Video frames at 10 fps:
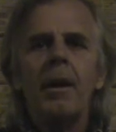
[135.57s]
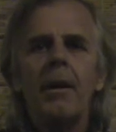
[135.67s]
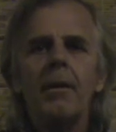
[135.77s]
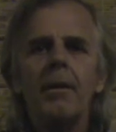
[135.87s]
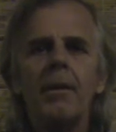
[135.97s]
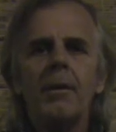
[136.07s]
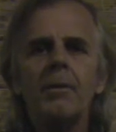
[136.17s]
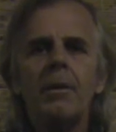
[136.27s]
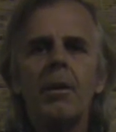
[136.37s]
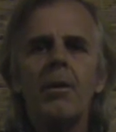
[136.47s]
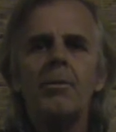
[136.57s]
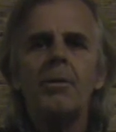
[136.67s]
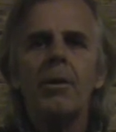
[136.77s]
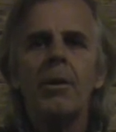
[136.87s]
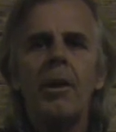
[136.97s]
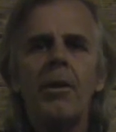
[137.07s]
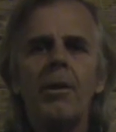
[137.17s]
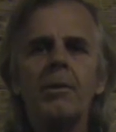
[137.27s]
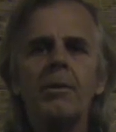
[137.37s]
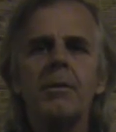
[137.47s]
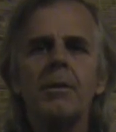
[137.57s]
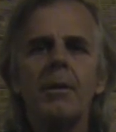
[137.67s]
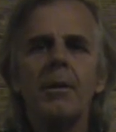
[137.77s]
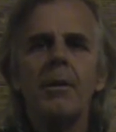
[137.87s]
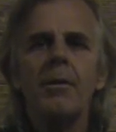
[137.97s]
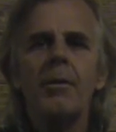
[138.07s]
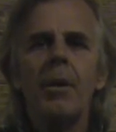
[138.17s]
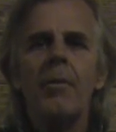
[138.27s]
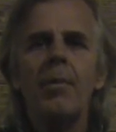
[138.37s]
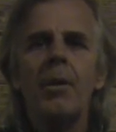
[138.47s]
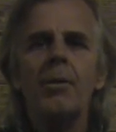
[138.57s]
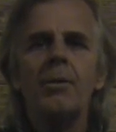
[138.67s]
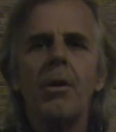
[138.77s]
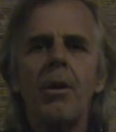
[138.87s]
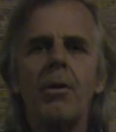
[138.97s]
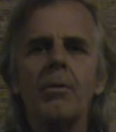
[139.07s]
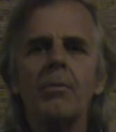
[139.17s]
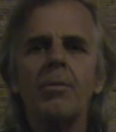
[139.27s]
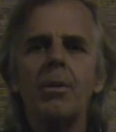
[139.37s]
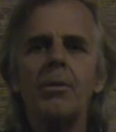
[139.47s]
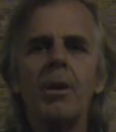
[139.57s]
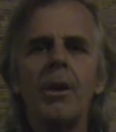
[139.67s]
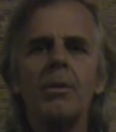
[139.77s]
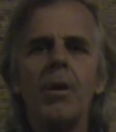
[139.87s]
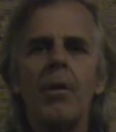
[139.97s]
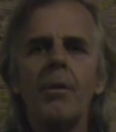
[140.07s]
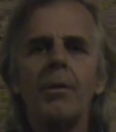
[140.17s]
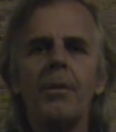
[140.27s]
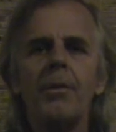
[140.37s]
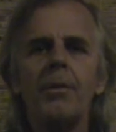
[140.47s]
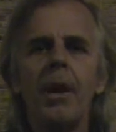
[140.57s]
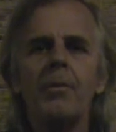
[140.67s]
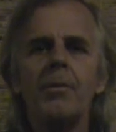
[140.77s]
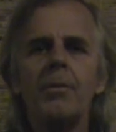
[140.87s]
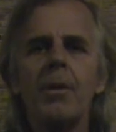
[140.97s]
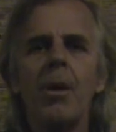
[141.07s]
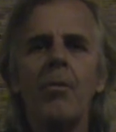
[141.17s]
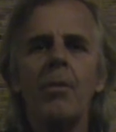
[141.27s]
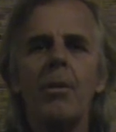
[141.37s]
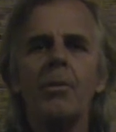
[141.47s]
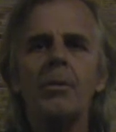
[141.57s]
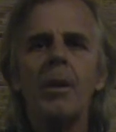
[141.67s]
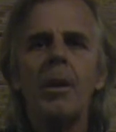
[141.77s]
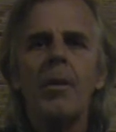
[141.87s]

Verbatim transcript: And this includes your canaries, the red birds, cardinals, blue jays, all the different types of songbirds,